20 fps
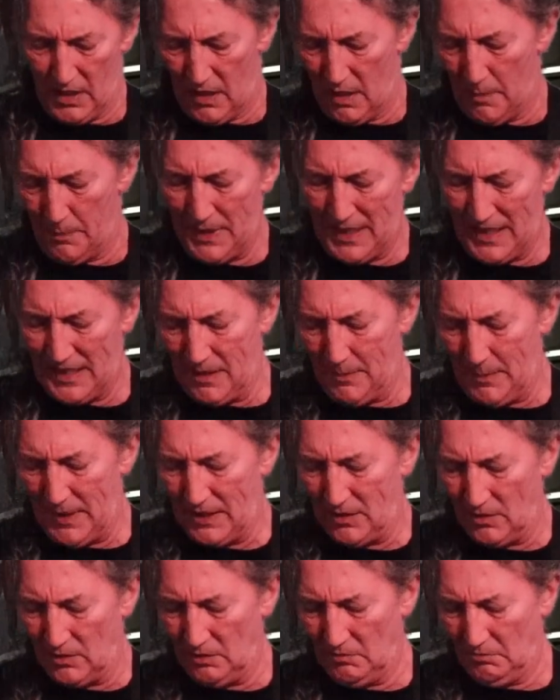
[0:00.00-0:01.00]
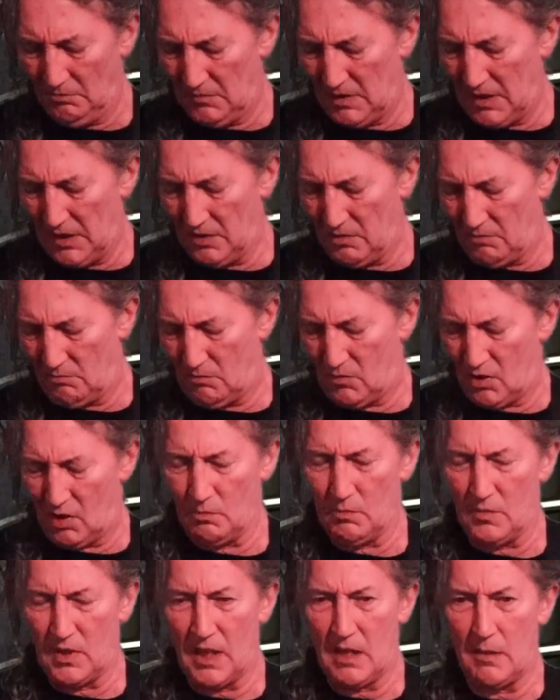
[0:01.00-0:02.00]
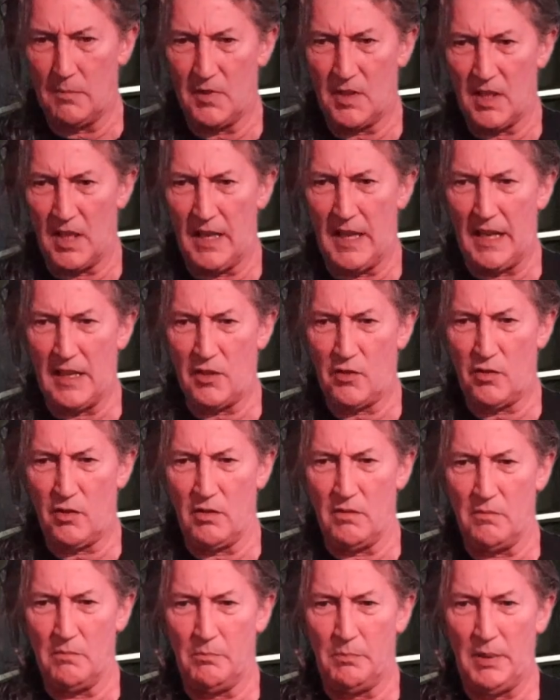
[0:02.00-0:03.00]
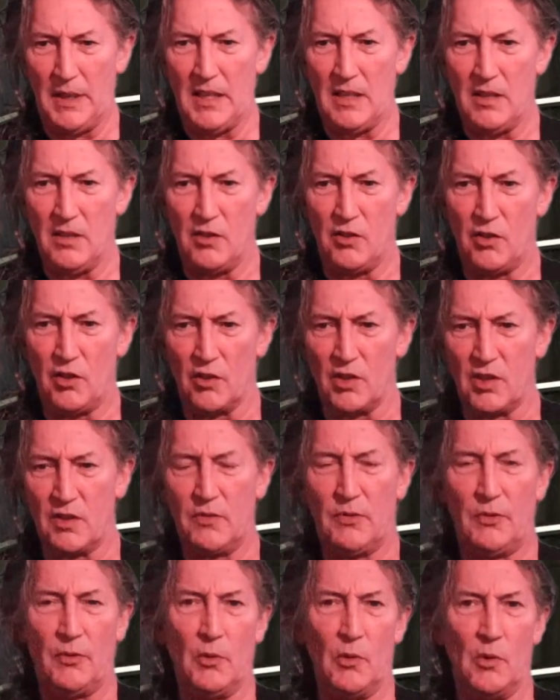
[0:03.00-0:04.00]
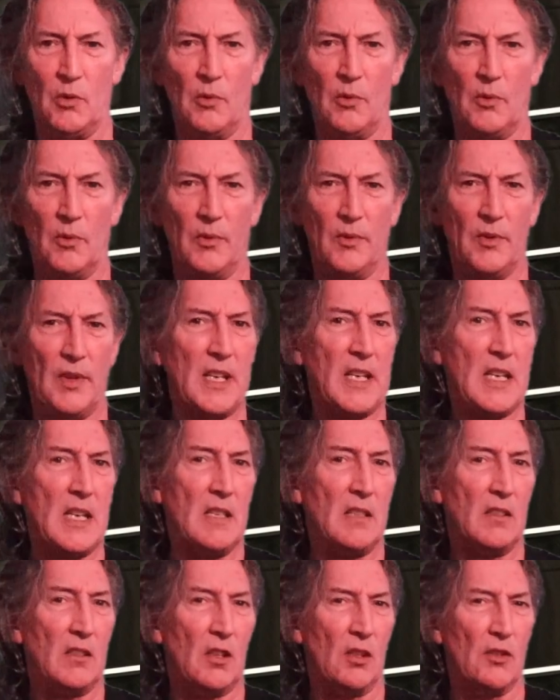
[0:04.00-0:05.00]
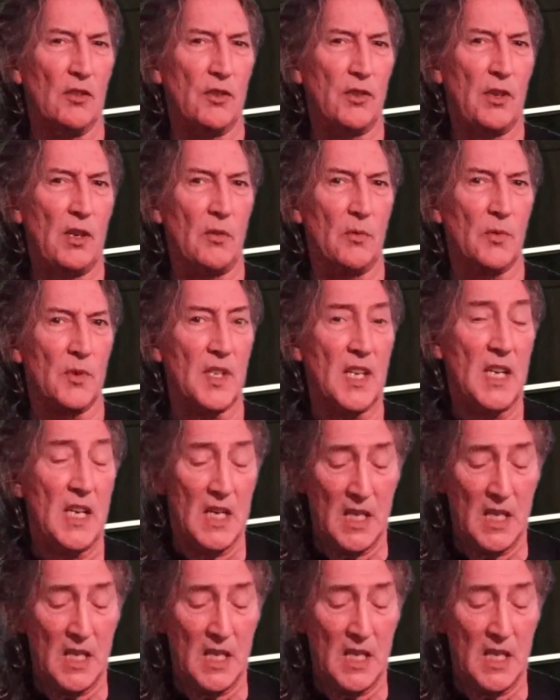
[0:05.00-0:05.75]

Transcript: a bit in the middle, and sometimes an extra bit just for the controns.